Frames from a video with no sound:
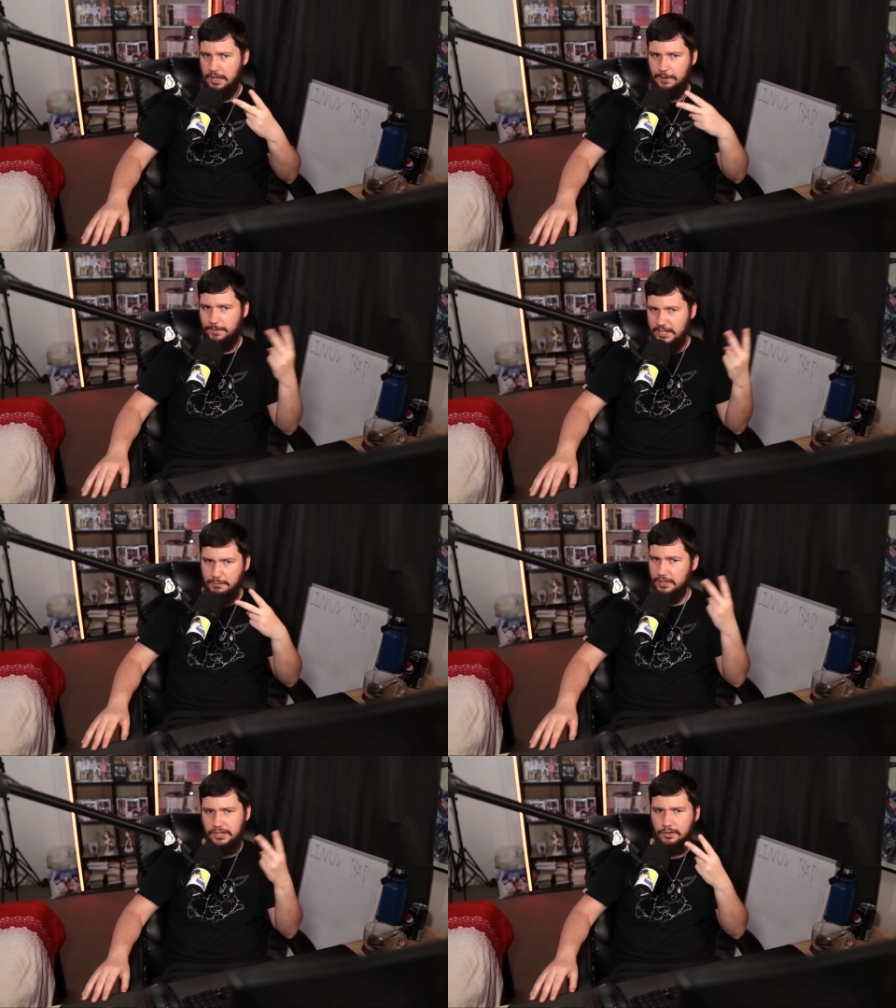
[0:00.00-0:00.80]
If
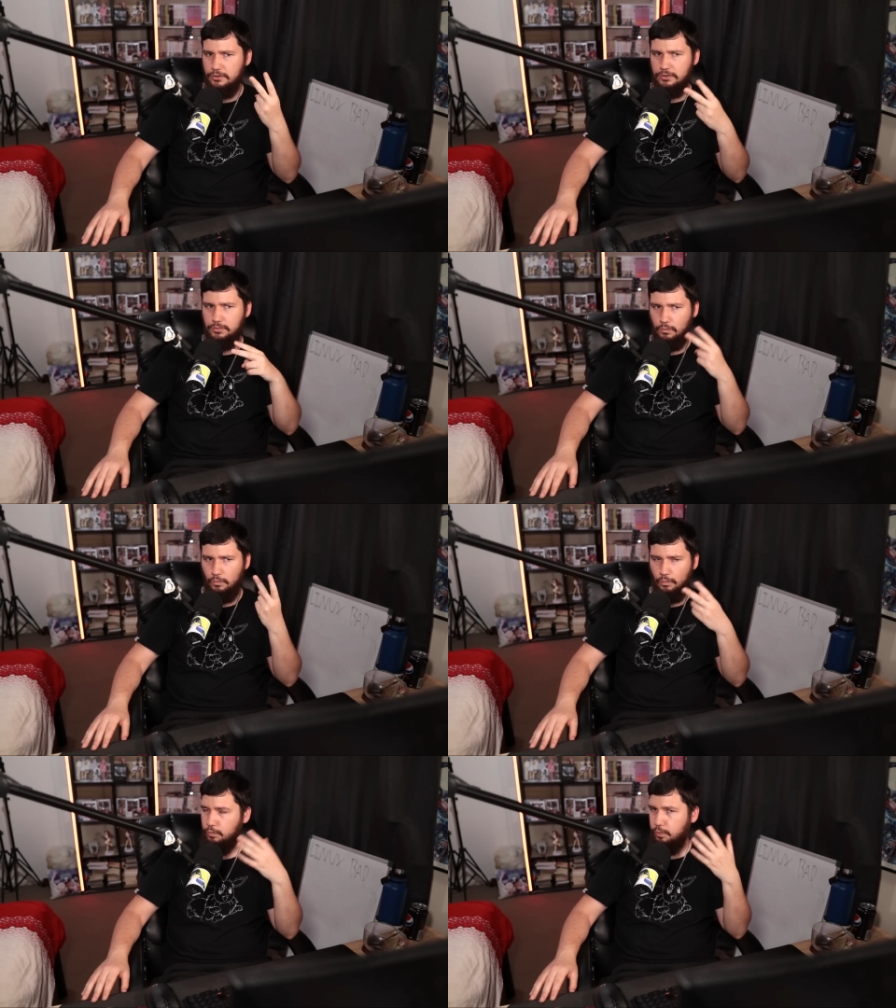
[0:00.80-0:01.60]
anyone knows
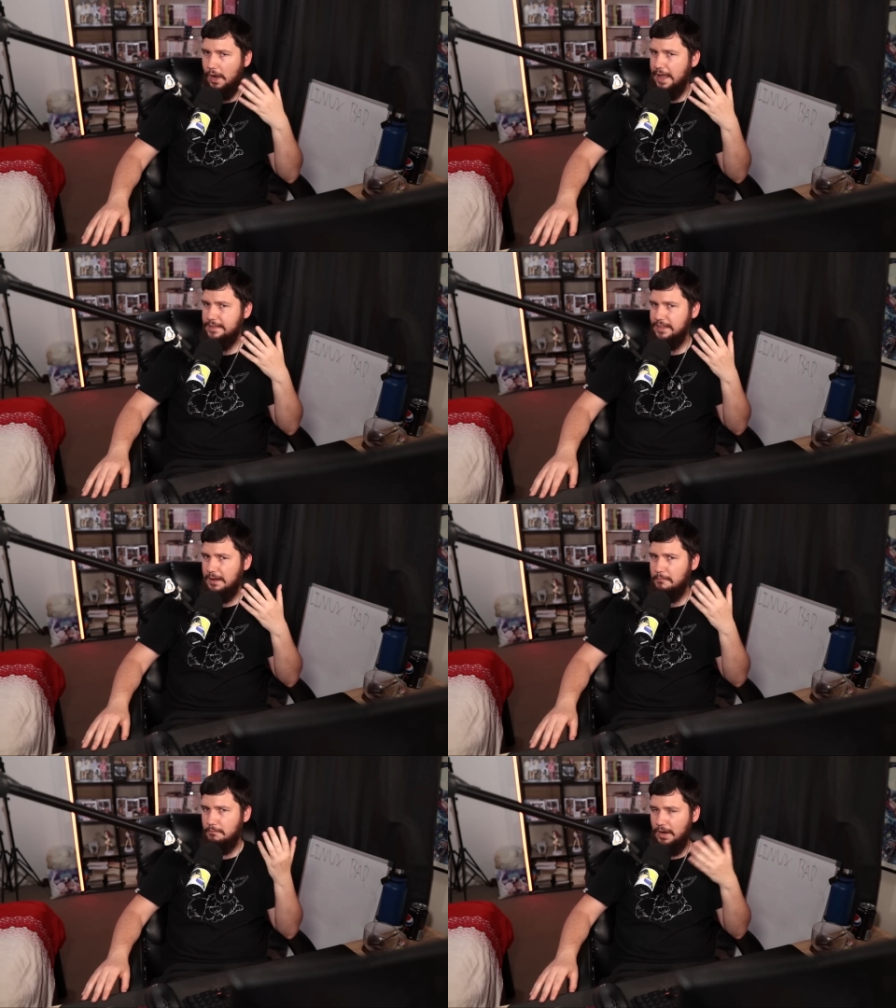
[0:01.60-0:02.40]
why
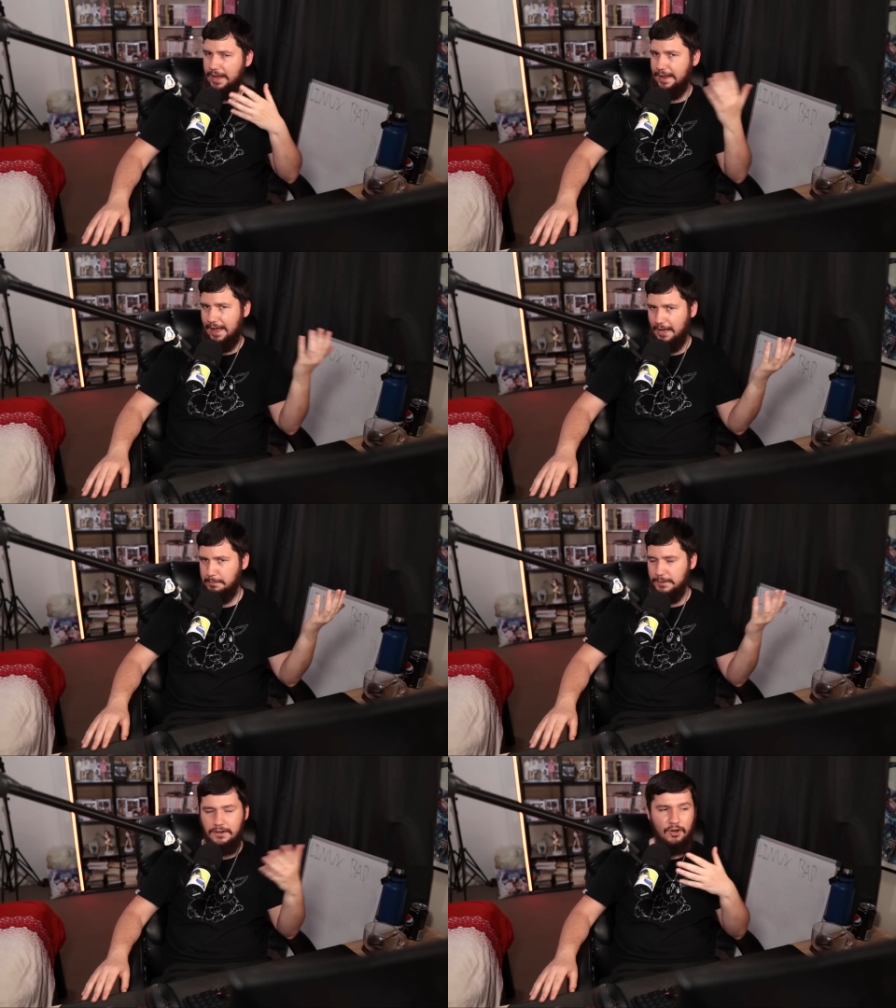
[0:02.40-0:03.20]
that might
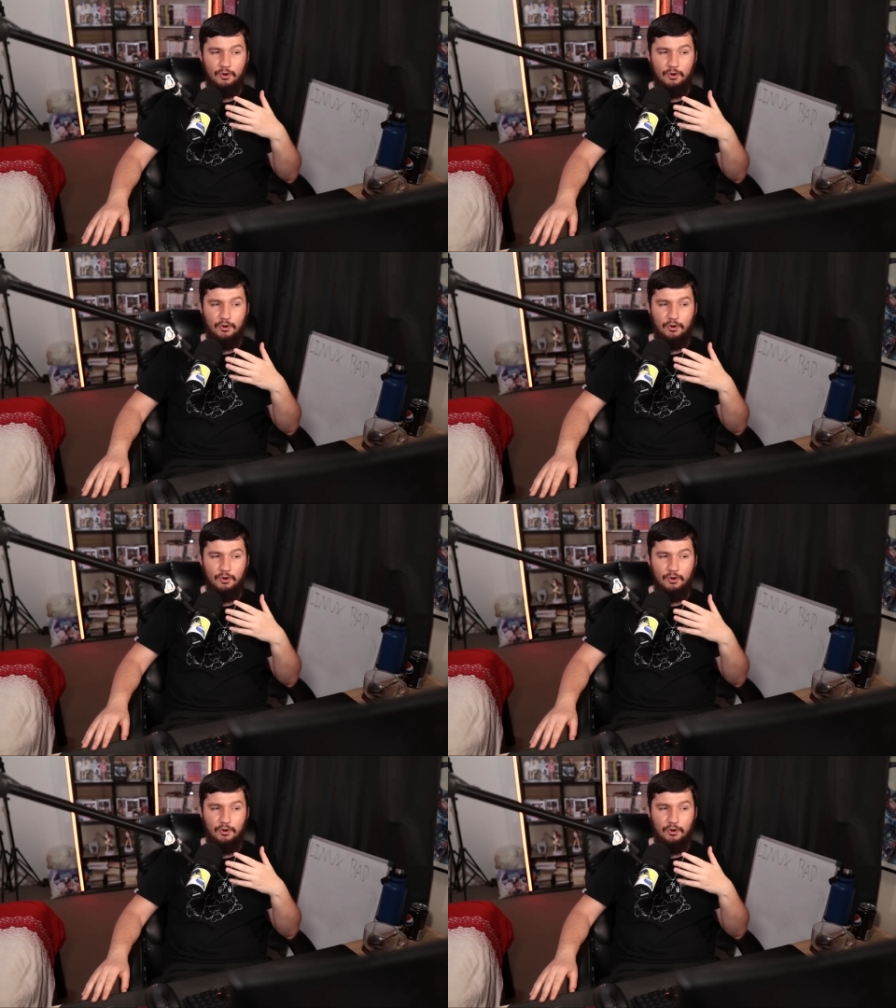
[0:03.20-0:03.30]
happen,